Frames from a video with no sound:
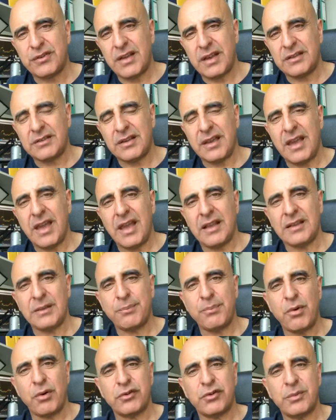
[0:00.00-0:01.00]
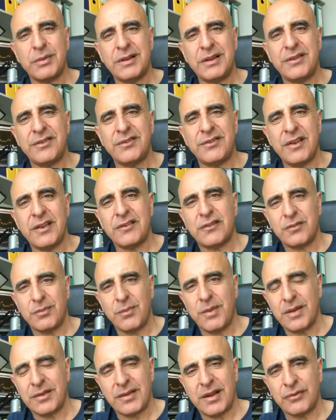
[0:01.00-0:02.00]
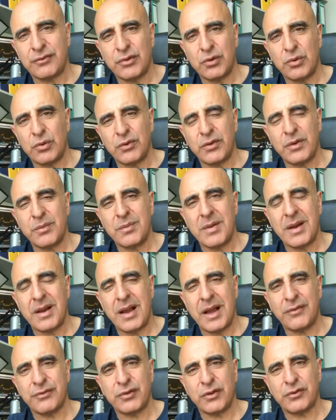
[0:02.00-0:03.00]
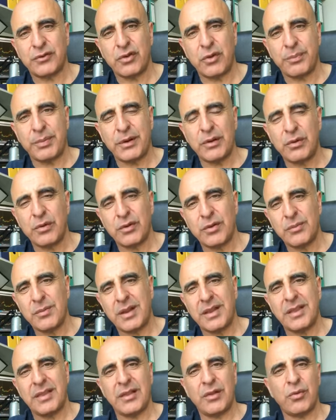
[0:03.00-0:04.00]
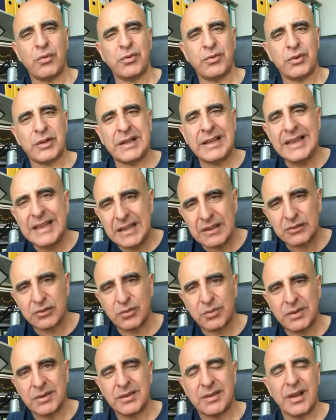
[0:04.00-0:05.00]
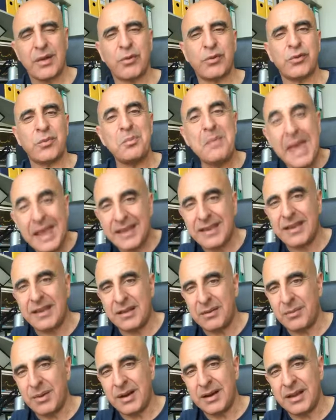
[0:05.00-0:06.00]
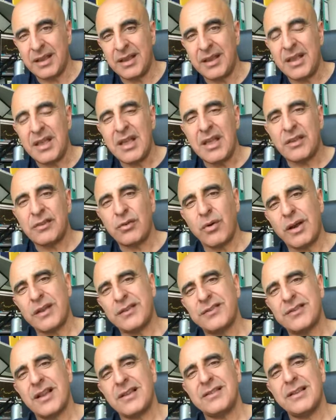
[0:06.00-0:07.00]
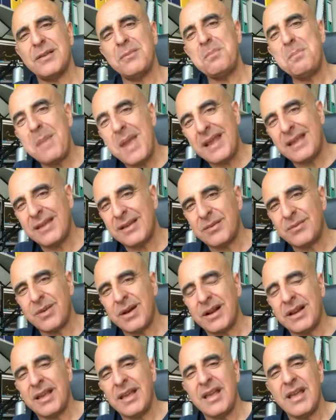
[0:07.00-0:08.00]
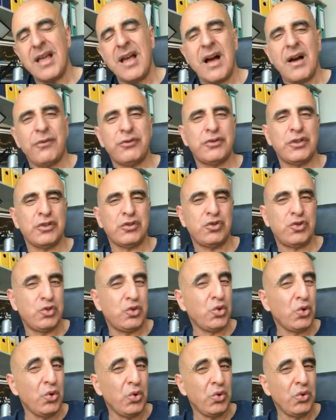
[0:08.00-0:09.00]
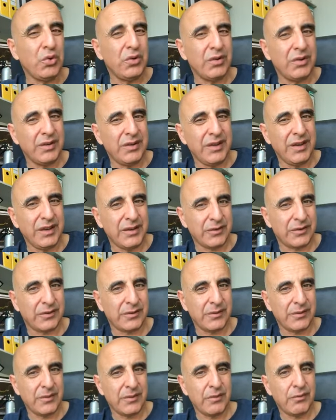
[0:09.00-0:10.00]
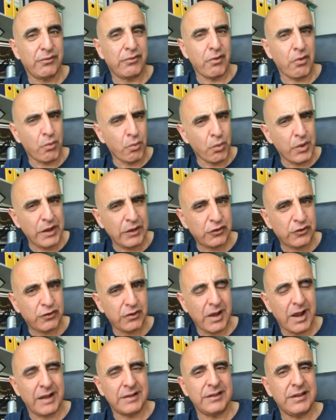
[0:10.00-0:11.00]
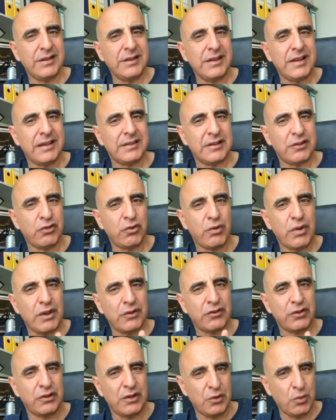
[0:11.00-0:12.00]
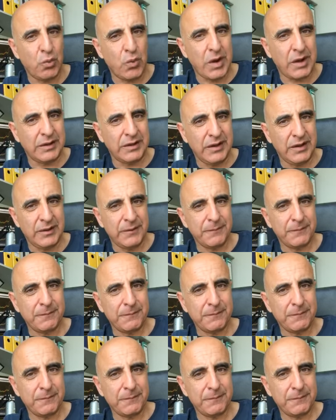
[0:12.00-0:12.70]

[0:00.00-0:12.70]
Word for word: that at approximately six months after losing after stopping losing money, that was clear to me that I was making money. So I started making money after two years, from which I didn't get education in one year.